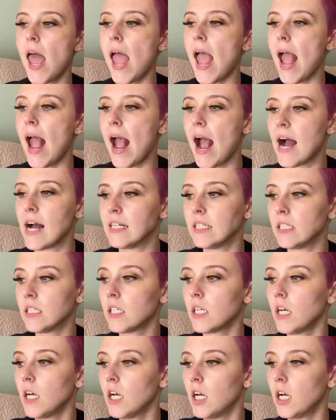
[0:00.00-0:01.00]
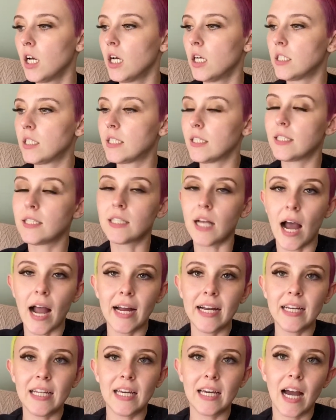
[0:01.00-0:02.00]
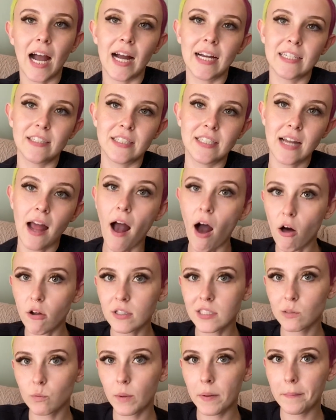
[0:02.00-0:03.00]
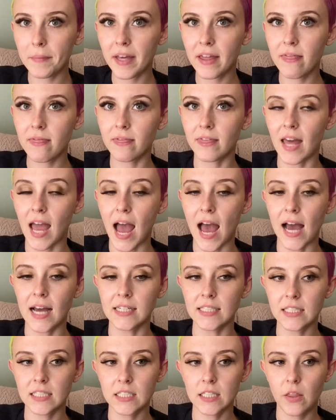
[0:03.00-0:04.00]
And society kind of tells women that